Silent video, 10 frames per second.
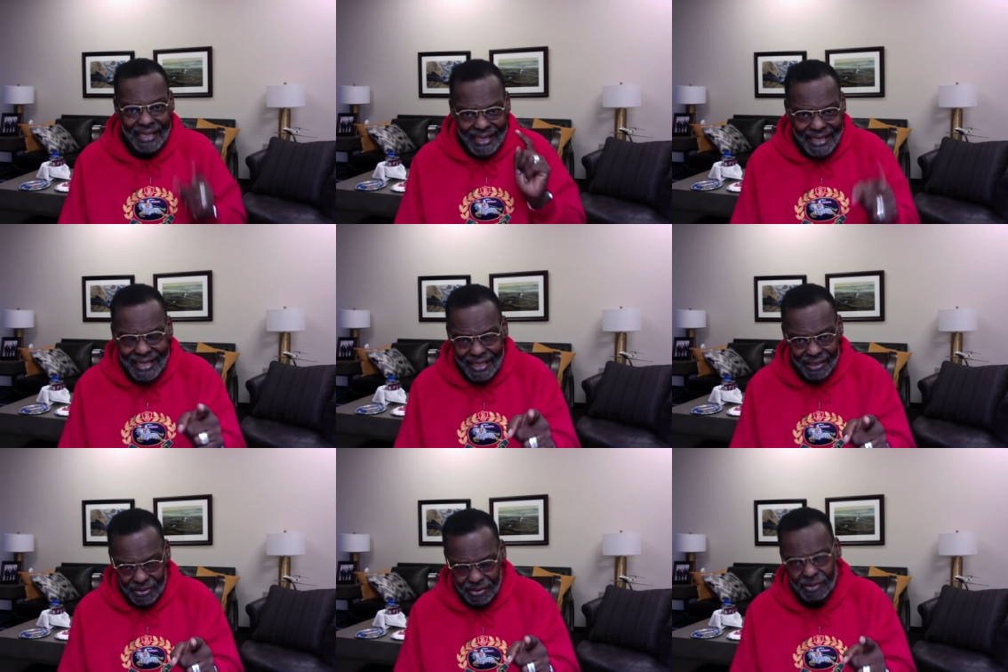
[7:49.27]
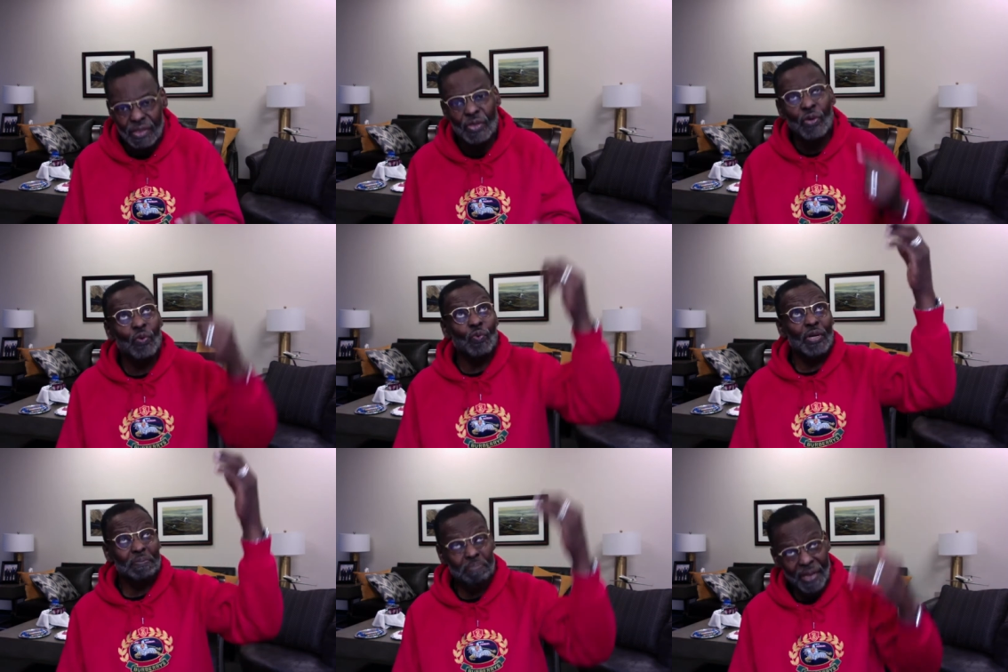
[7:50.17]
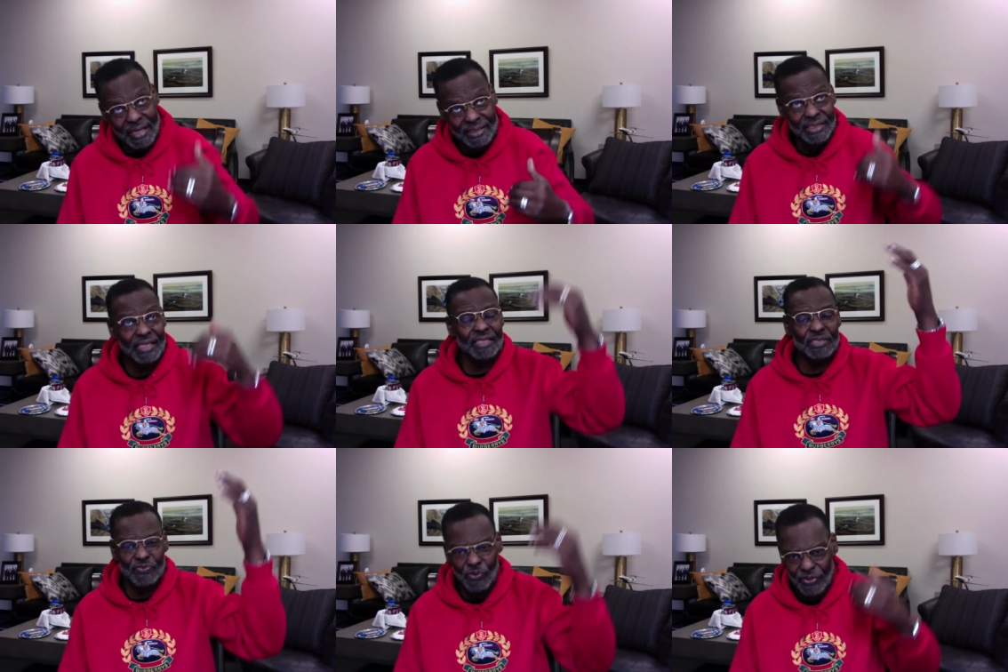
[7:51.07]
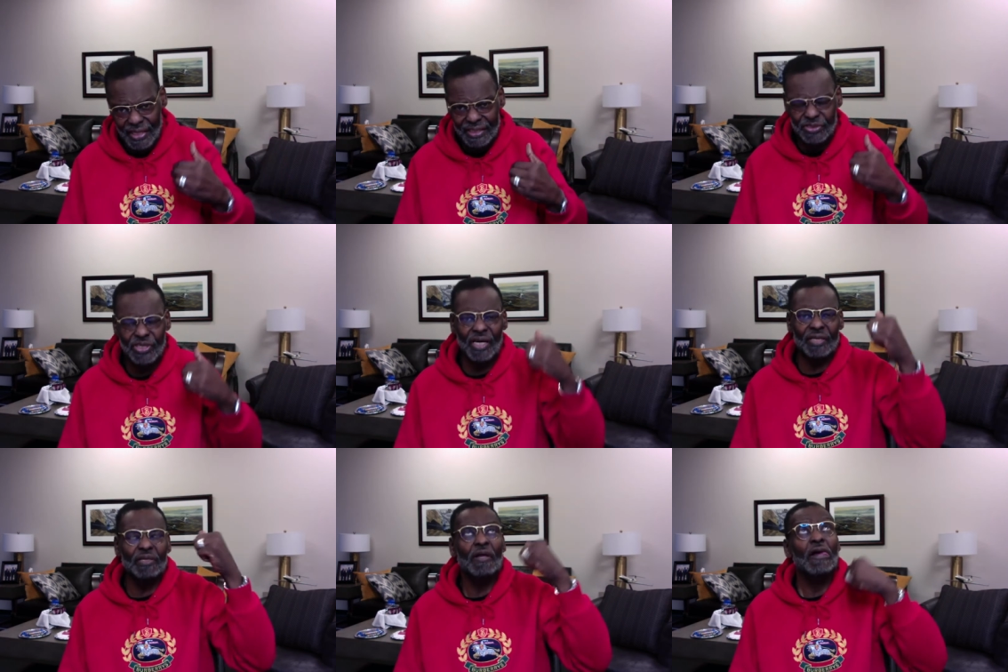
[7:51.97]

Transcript: in repentance for things done